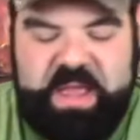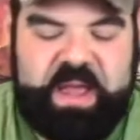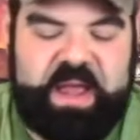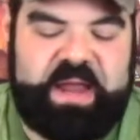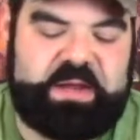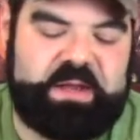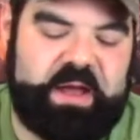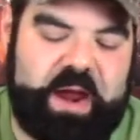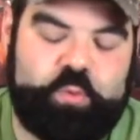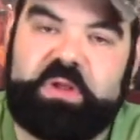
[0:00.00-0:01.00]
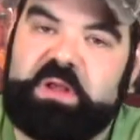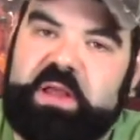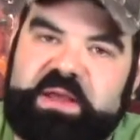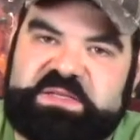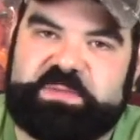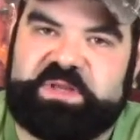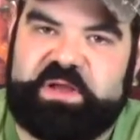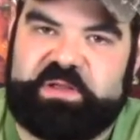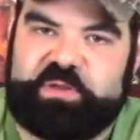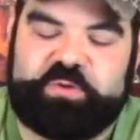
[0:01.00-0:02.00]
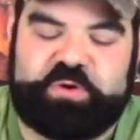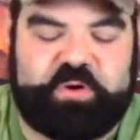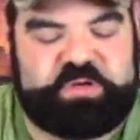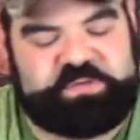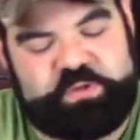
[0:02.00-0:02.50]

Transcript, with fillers: and uh, I really like some of the other loot cards, for